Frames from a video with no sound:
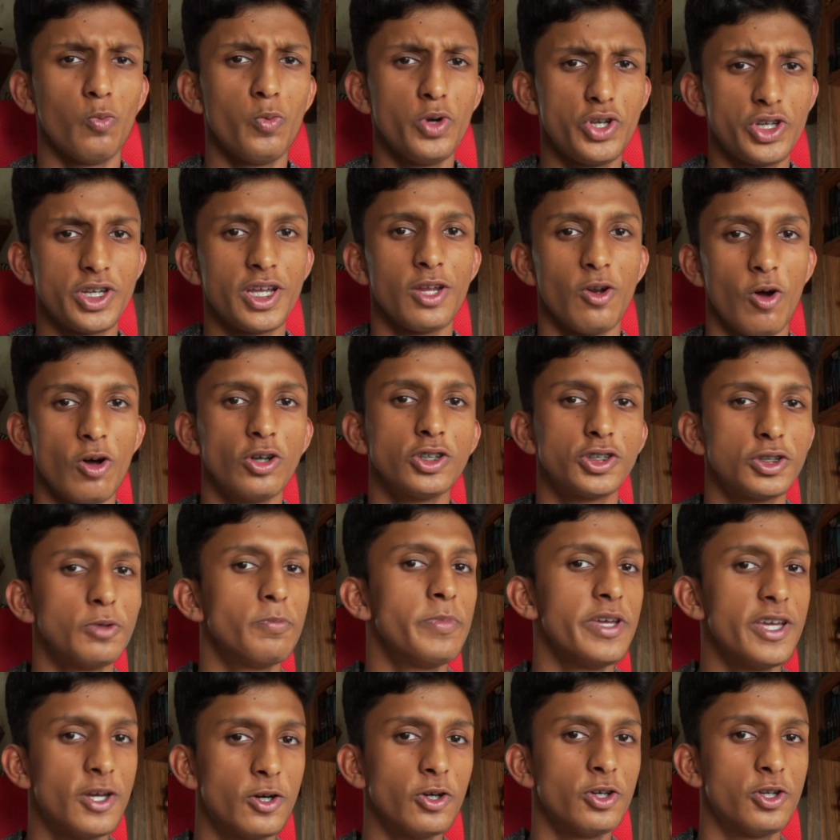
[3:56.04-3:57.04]
which can also
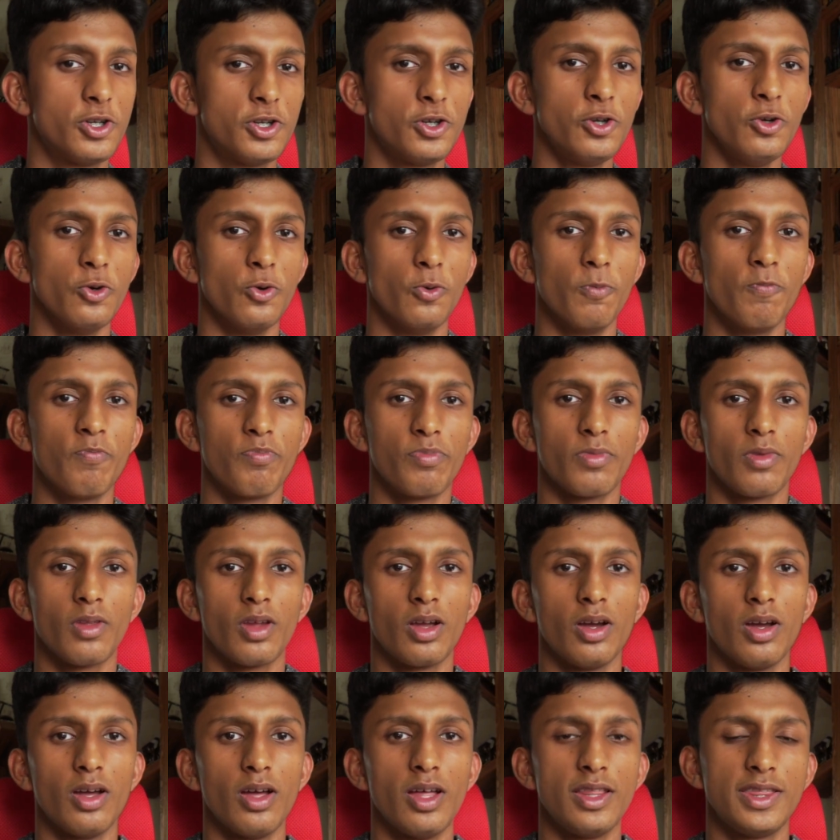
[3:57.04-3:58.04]
be good too.
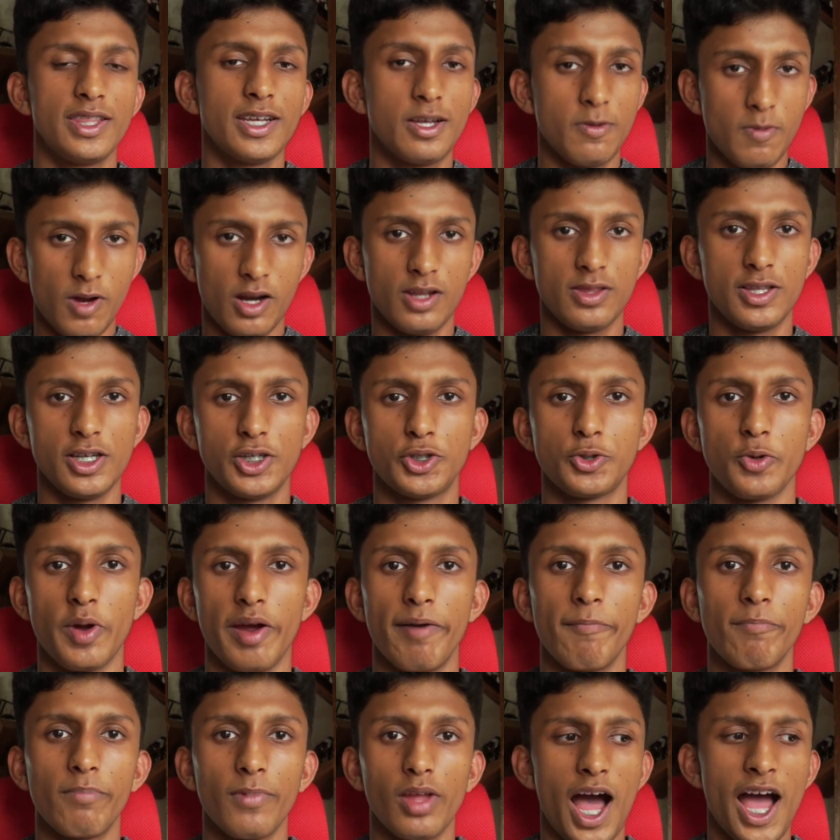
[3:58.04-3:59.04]
Think about it this way.
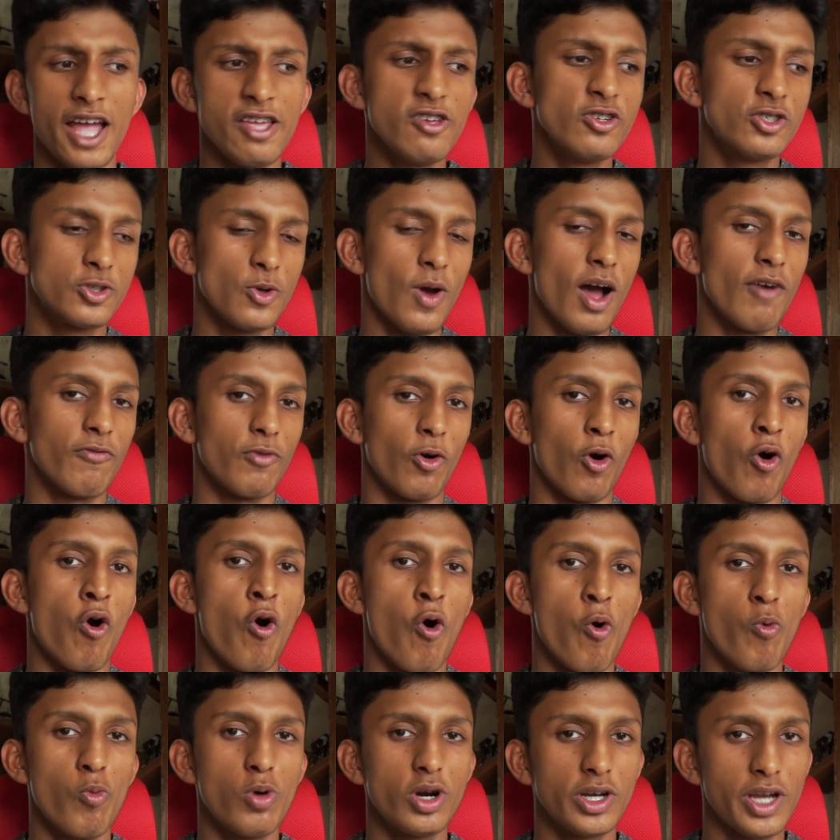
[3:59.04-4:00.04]
I used to have a
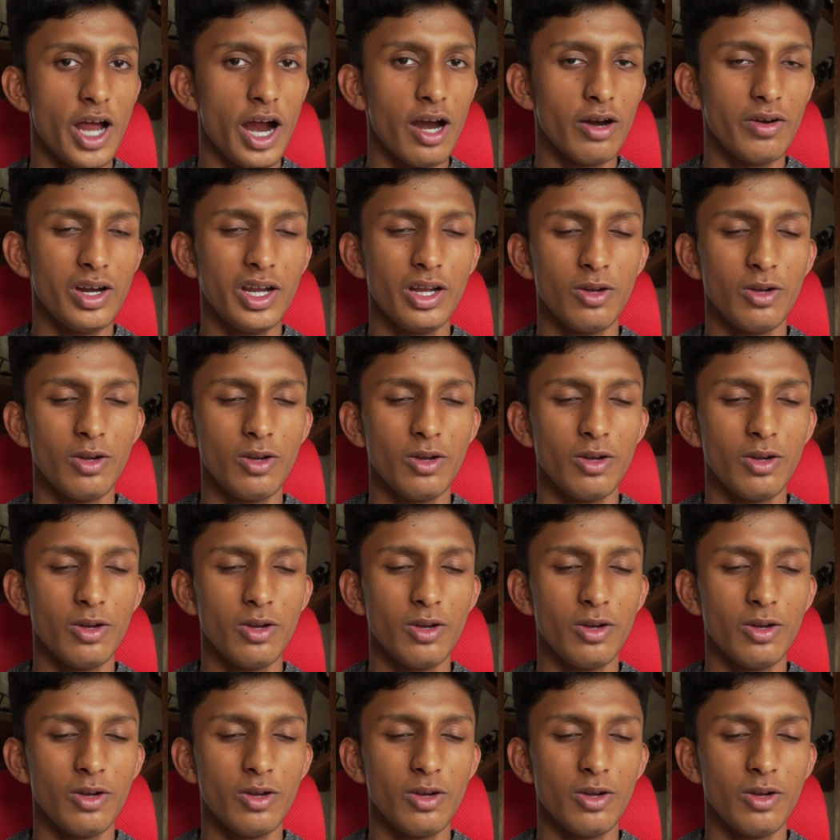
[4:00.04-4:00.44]
homework diary,